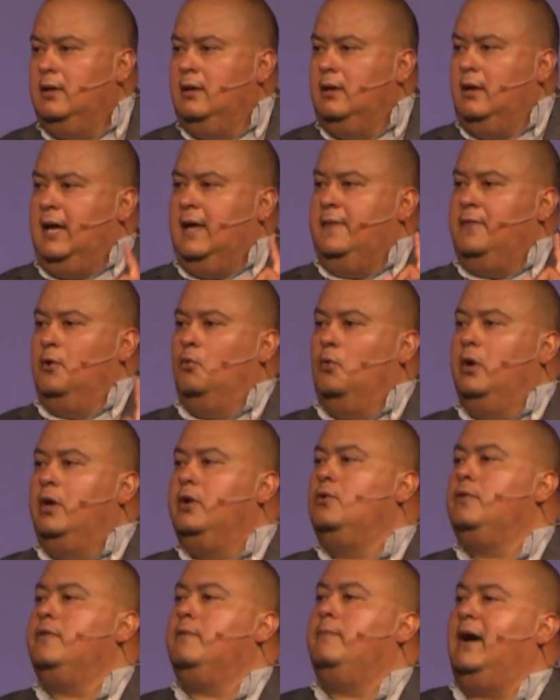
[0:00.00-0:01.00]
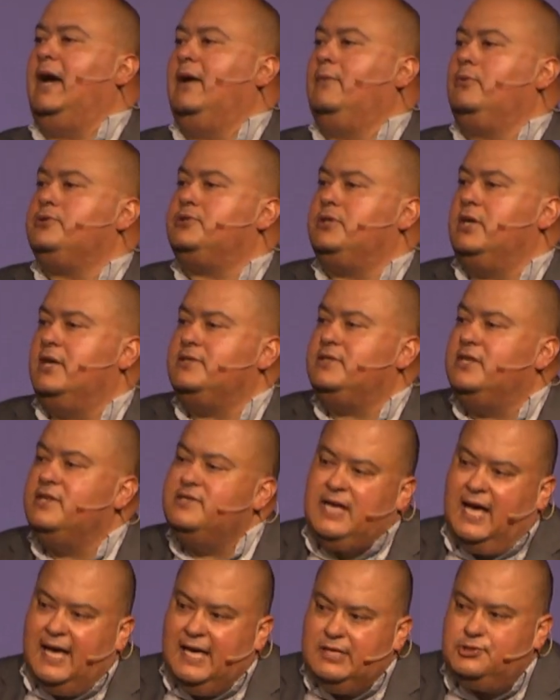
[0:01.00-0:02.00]
and the one who the Bible says his
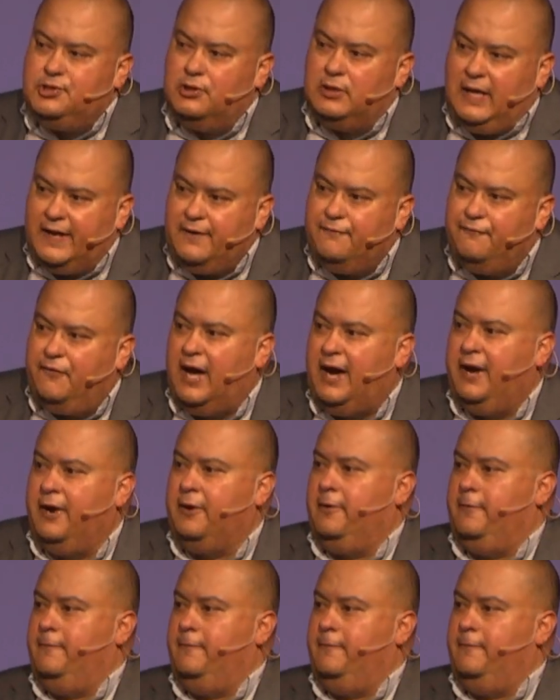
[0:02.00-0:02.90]
eyes are like fire.